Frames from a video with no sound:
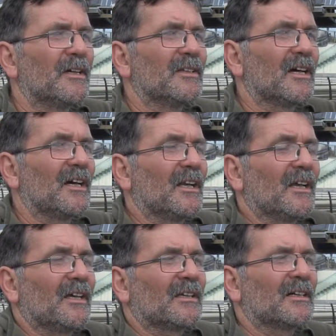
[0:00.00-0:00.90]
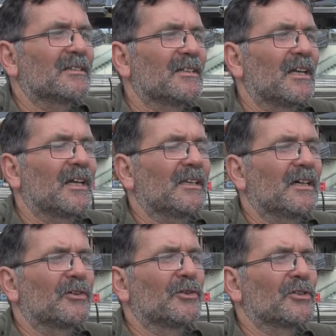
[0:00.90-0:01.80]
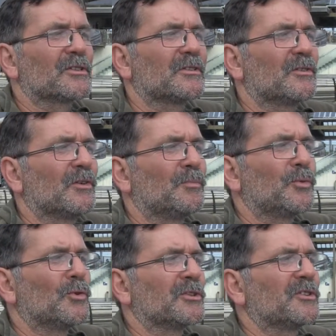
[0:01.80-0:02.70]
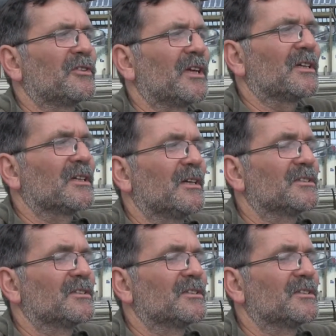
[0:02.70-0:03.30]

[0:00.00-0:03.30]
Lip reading: And that, I like that. I like that honest approach to things.